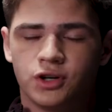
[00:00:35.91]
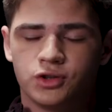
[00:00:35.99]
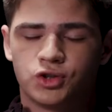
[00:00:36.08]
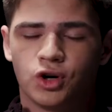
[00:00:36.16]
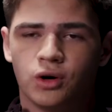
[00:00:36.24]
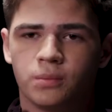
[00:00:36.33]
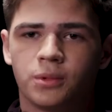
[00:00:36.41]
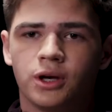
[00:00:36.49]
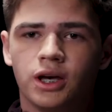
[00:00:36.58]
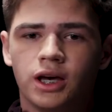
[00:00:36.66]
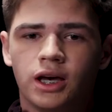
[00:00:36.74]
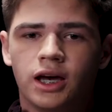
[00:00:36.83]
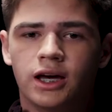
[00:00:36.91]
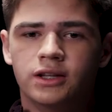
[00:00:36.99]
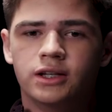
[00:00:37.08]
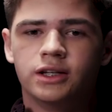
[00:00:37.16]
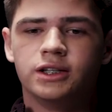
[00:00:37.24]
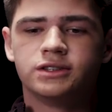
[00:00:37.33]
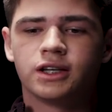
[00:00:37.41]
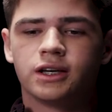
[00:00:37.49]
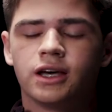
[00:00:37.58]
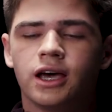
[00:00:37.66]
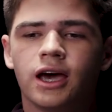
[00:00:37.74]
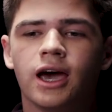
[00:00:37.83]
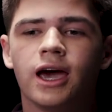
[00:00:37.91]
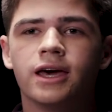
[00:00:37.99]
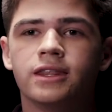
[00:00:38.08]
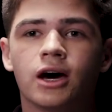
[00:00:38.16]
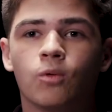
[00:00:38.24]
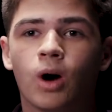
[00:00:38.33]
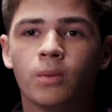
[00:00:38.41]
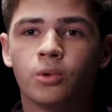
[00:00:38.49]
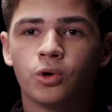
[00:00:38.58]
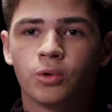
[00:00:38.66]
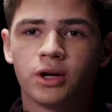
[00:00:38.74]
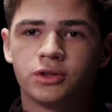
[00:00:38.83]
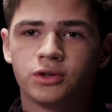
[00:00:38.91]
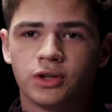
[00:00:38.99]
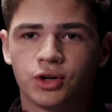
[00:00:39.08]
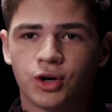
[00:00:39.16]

Donald Trump. And then he's like, hey, that white boy right there in the